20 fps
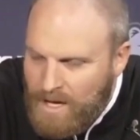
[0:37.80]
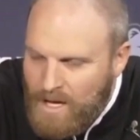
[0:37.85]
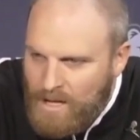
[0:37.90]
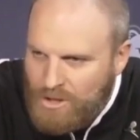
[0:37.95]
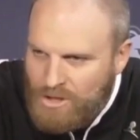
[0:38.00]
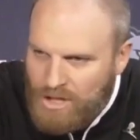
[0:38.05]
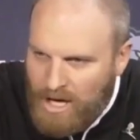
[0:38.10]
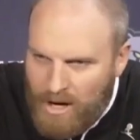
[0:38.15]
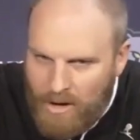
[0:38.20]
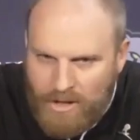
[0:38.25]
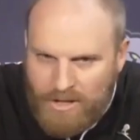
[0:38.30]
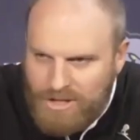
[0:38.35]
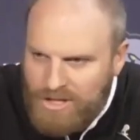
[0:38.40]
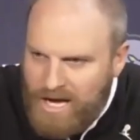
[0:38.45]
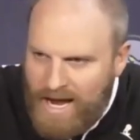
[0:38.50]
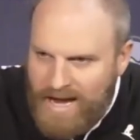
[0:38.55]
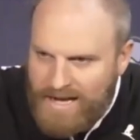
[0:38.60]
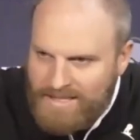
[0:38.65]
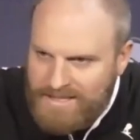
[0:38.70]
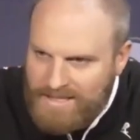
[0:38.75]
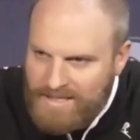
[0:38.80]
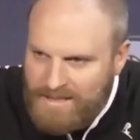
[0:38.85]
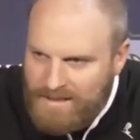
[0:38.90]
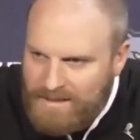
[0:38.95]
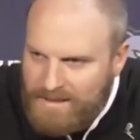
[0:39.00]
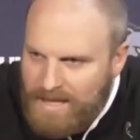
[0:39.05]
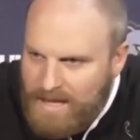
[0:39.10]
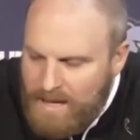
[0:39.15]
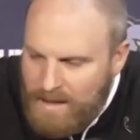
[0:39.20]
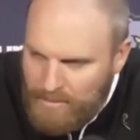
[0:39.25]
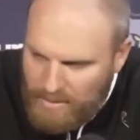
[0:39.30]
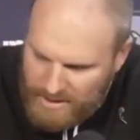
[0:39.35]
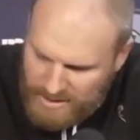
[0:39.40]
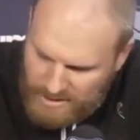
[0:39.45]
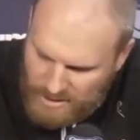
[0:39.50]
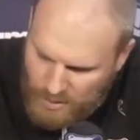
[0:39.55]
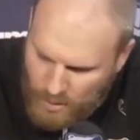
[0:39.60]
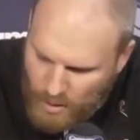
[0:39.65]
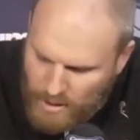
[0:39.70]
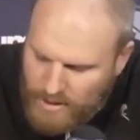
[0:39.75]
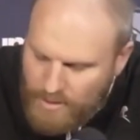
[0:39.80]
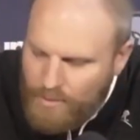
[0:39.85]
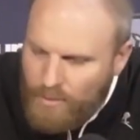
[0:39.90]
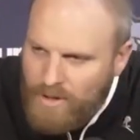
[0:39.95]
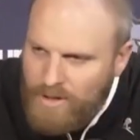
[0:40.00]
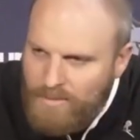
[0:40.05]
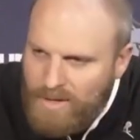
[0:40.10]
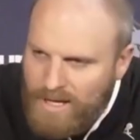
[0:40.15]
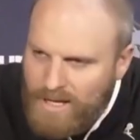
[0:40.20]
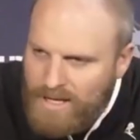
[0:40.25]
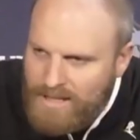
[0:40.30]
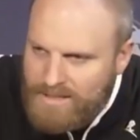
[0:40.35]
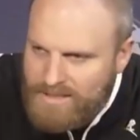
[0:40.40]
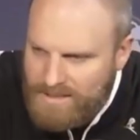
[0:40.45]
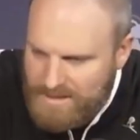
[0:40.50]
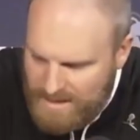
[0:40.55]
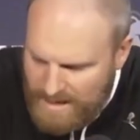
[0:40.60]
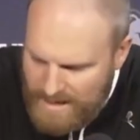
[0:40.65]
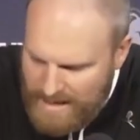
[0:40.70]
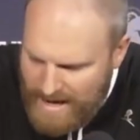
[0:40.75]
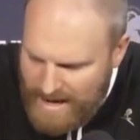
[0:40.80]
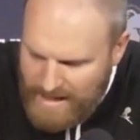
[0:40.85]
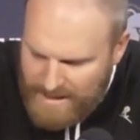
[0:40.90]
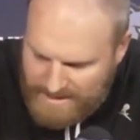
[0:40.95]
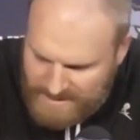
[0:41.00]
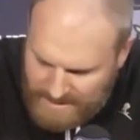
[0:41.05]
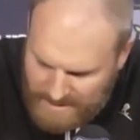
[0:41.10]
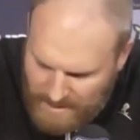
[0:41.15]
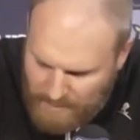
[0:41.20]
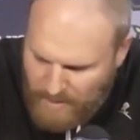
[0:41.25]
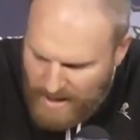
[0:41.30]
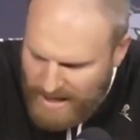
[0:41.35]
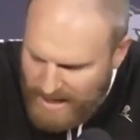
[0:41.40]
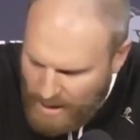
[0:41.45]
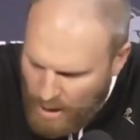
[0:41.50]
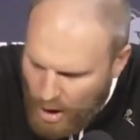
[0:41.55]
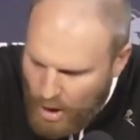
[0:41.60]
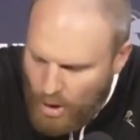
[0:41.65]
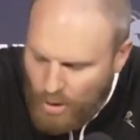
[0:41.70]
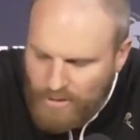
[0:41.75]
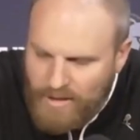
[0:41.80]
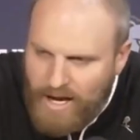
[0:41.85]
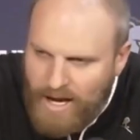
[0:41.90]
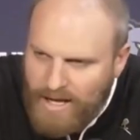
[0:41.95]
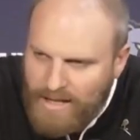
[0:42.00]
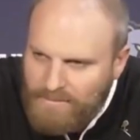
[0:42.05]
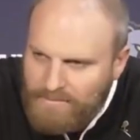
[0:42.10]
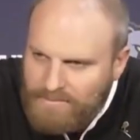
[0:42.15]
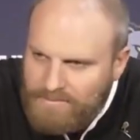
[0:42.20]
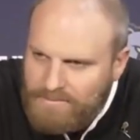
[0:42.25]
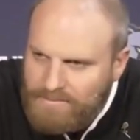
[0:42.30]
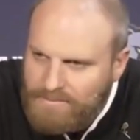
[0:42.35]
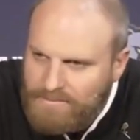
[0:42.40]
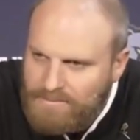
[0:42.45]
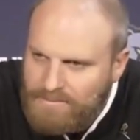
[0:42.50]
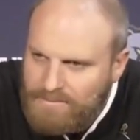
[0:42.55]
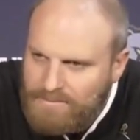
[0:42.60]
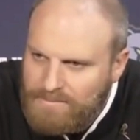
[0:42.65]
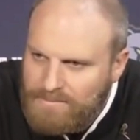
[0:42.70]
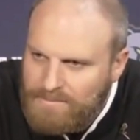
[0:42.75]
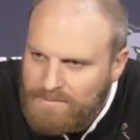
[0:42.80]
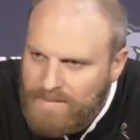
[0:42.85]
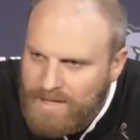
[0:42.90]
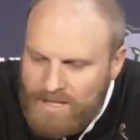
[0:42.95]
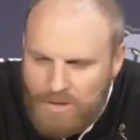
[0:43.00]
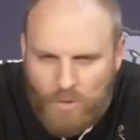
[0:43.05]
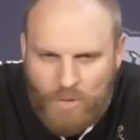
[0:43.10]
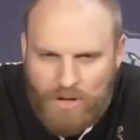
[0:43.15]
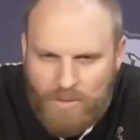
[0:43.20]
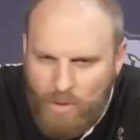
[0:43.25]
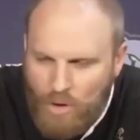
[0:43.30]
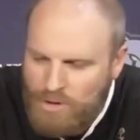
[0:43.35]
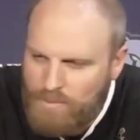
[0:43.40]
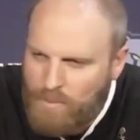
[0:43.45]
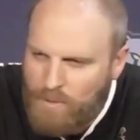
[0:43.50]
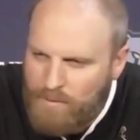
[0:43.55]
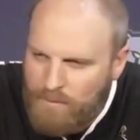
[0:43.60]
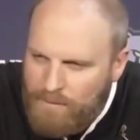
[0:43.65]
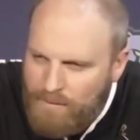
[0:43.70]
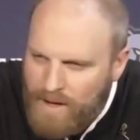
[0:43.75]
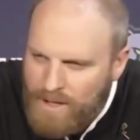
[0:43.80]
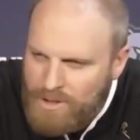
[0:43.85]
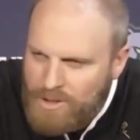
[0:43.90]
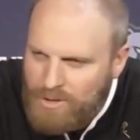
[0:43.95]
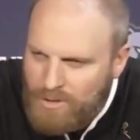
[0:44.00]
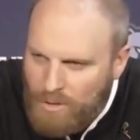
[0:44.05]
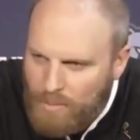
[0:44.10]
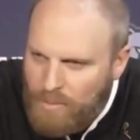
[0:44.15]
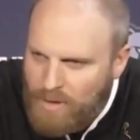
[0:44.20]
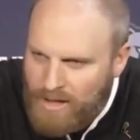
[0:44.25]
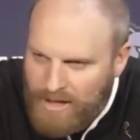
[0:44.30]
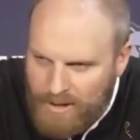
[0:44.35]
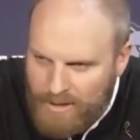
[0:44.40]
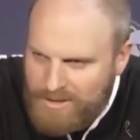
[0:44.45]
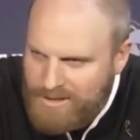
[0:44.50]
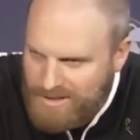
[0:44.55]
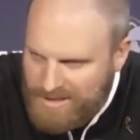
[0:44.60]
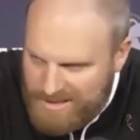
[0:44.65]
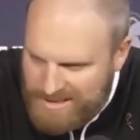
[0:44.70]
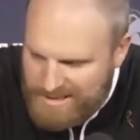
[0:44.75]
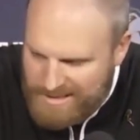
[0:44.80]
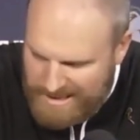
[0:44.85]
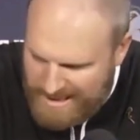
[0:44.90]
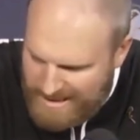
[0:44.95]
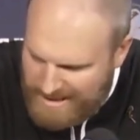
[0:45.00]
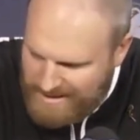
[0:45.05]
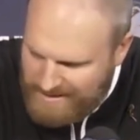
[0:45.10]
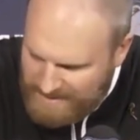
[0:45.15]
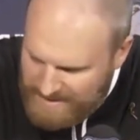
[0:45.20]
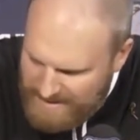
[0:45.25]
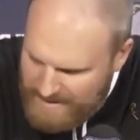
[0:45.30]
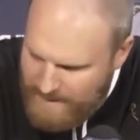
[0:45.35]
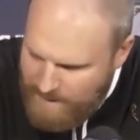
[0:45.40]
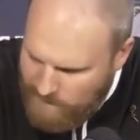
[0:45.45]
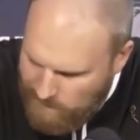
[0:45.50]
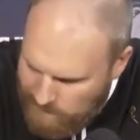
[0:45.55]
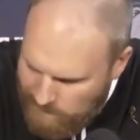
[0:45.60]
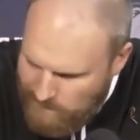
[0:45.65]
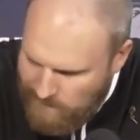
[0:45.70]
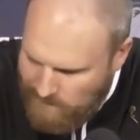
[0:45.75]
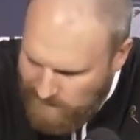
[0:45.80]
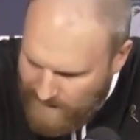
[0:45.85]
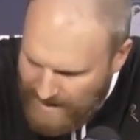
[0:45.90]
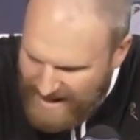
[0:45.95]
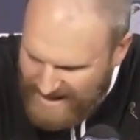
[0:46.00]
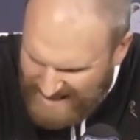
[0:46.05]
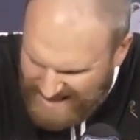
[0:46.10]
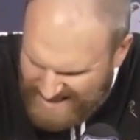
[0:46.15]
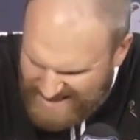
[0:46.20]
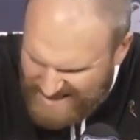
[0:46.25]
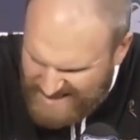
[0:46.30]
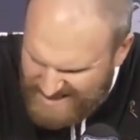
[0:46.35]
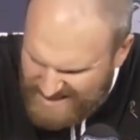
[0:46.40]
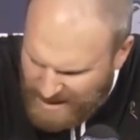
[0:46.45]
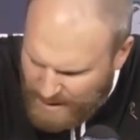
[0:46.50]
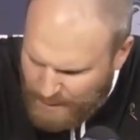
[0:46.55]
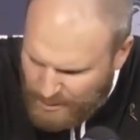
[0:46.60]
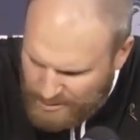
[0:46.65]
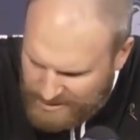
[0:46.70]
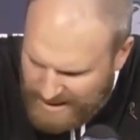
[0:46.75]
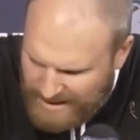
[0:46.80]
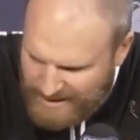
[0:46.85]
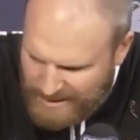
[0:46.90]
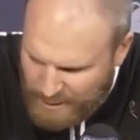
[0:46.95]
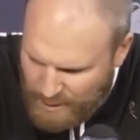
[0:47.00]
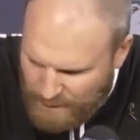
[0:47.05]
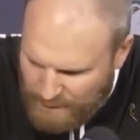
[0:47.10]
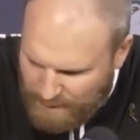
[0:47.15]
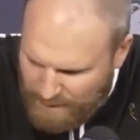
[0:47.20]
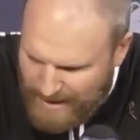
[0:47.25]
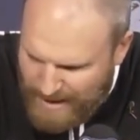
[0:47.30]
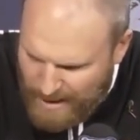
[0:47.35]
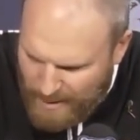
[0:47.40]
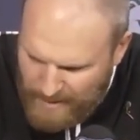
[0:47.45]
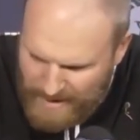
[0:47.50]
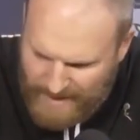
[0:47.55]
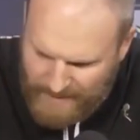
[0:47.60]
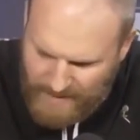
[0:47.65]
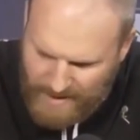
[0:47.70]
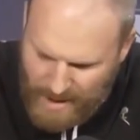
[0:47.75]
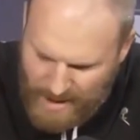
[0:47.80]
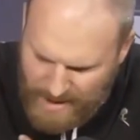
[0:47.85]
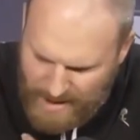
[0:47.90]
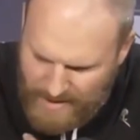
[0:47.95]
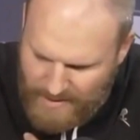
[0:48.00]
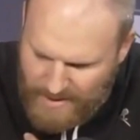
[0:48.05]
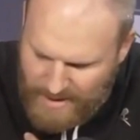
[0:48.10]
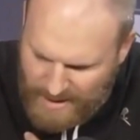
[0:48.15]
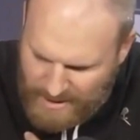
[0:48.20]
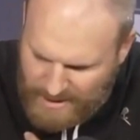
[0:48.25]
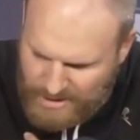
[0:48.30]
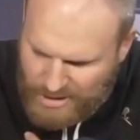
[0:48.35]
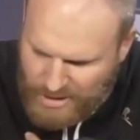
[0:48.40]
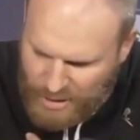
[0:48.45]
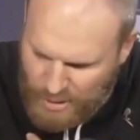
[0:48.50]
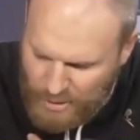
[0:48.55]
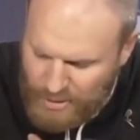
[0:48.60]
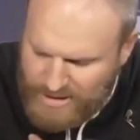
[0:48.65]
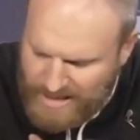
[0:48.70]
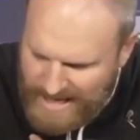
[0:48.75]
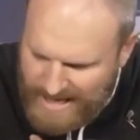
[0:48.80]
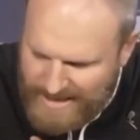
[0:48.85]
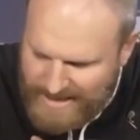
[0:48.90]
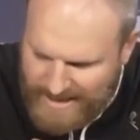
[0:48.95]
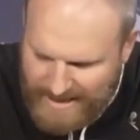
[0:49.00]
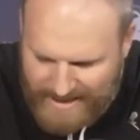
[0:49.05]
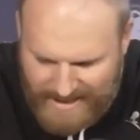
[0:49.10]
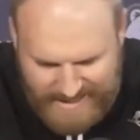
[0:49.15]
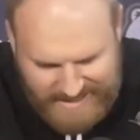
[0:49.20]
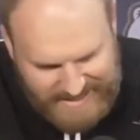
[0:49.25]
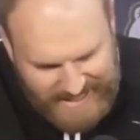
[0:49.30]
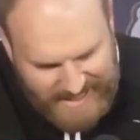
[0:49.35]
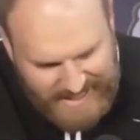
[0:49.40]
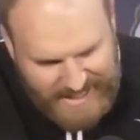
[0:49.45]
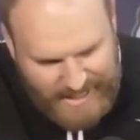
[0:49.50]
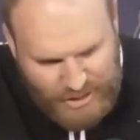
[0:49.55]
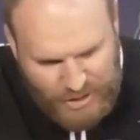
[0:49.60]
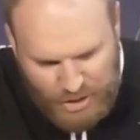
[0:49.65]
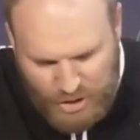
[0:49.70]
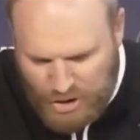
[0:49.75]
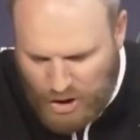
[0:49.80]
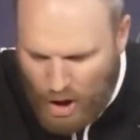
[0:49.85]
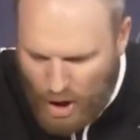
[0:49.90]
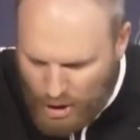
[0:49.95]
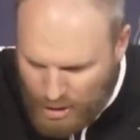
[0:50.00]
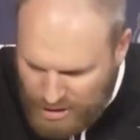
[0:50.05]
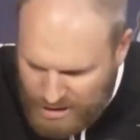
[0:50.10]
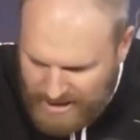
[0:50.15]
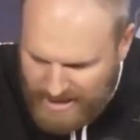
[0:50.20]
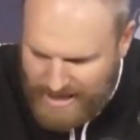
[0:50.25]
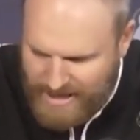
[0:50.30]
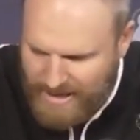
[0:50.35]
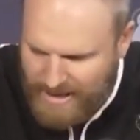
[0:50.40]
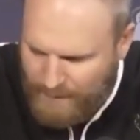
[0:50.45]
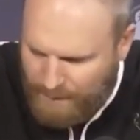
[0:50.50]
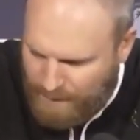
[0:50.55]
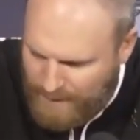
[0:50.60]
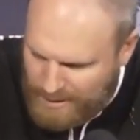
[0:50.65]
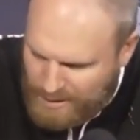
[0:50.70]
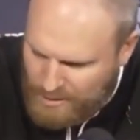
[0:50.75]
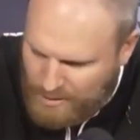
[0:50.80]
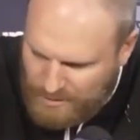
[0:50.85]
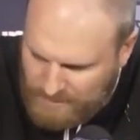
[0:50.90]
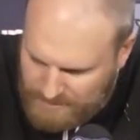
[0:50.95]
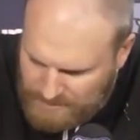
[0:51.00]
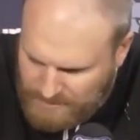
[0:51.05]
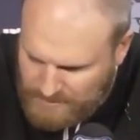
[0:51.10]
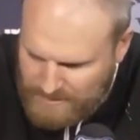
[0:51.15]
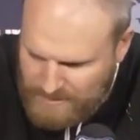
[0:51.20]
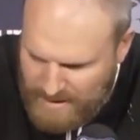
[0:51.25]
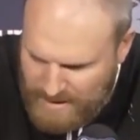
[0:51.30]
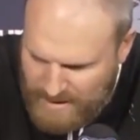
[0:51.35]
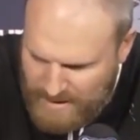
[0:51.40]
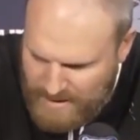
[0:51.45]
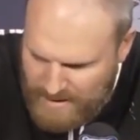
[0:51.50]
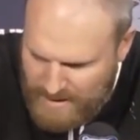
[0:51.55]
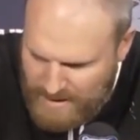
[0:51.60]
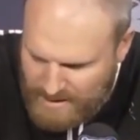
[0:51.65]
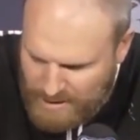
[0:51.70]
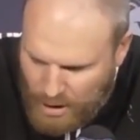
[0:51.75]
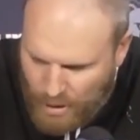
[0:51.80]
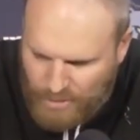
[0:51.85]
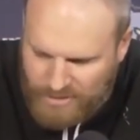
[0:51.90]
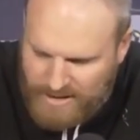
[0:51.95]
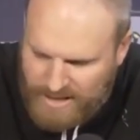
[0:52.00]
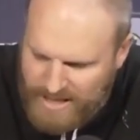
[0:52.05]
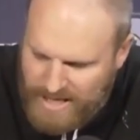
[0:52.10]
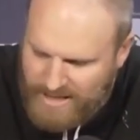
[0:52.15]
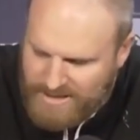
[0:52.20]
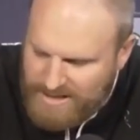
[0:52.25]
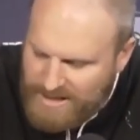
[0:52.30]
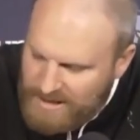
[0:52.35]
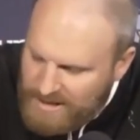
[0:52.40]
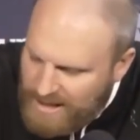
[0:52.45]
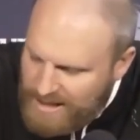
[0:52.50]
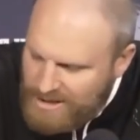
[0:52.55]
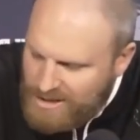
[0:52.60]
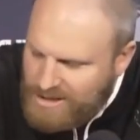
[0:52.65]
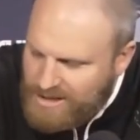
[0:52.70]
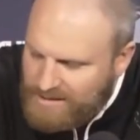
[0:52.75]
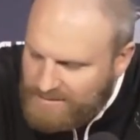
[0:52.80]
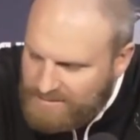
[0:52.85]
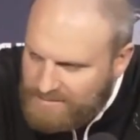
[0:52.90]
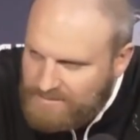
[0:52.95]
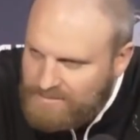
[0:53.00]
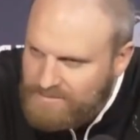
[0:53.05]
Jaren Jackson plays 23 minutes and is in the paint all night. He's one of the most professional players in this league. And he gets a double technical foul. And the excuse I get is that he's charging at an official. It's called de-escalation.